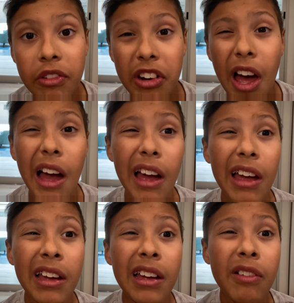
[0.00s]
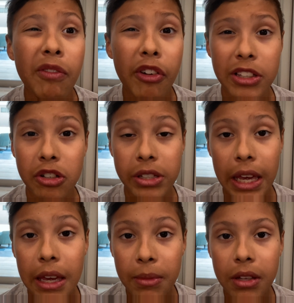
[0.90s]
not for
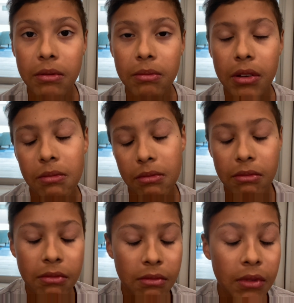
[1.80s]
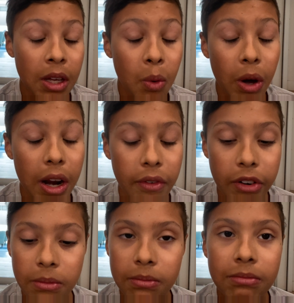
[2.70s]
entertainment, but whatever.